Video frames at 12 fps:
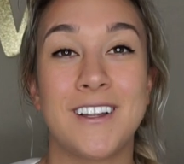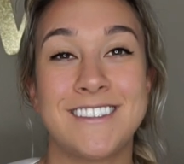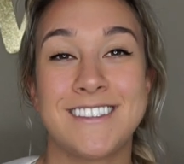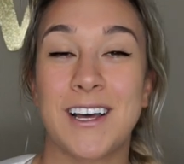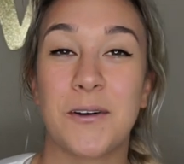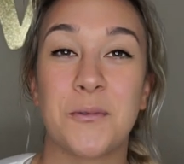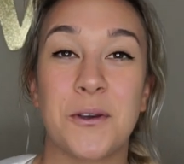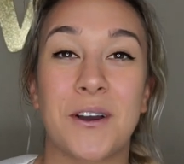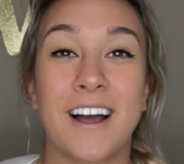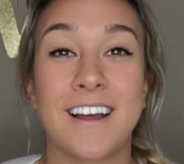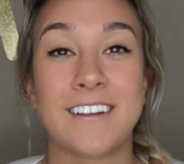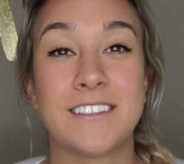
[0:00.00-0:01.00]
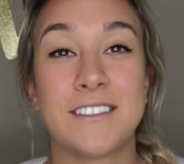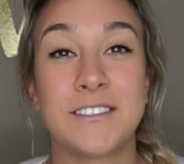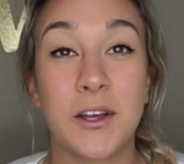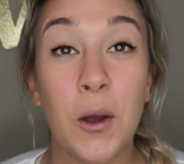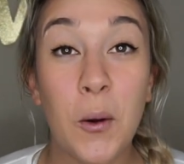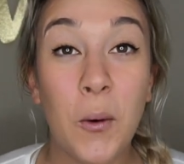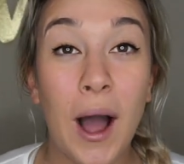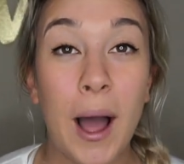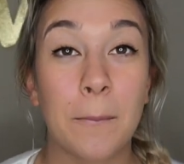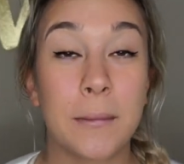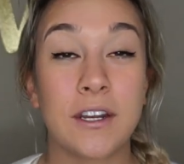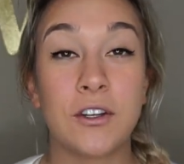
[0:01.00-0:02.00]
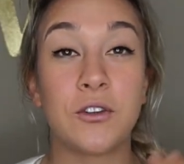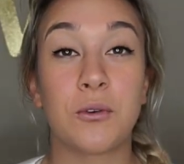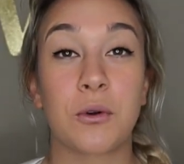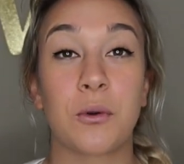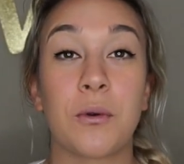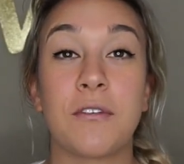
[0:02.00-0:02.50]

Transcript: What's up, you guys? So I'm gonna do a